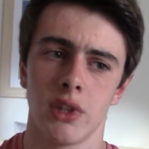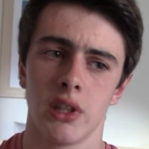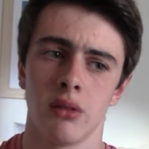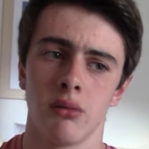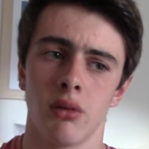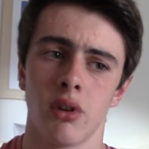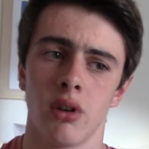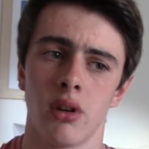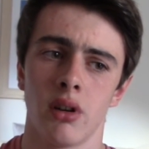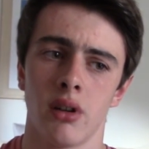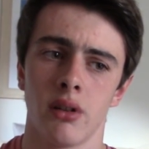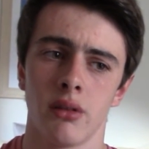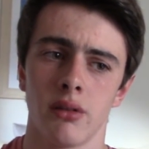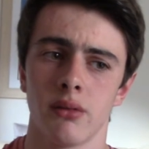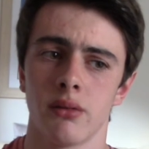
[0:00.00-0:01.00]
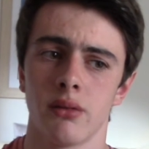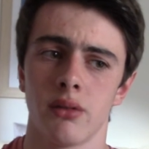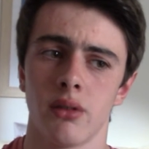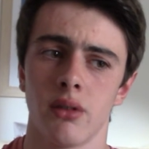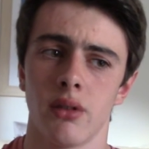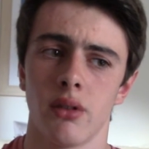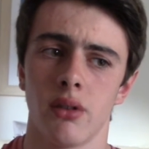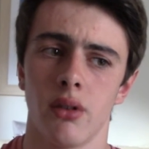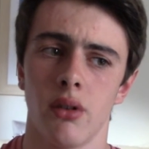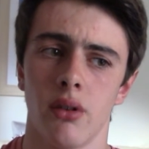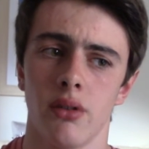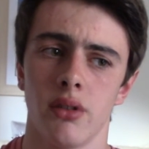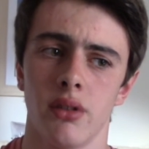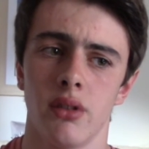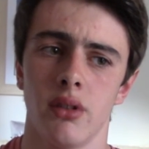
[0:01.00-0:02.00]
you are
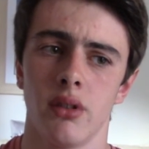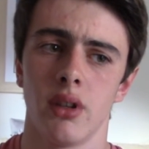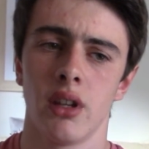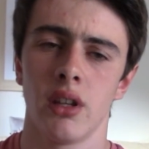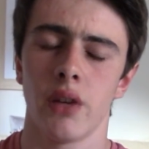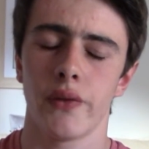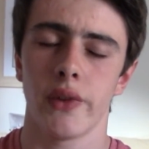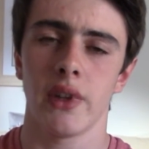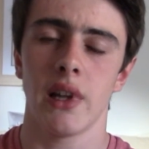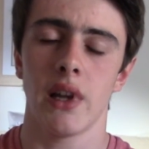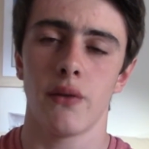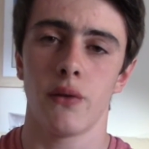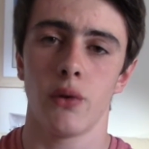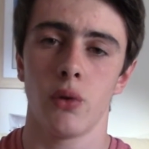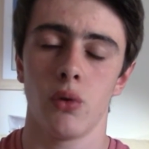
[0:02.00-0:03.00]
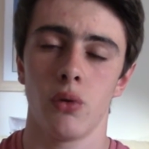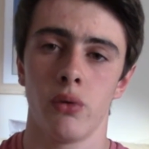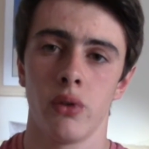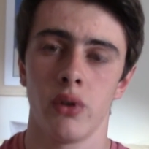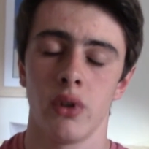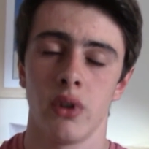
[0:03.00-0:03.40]
on another level,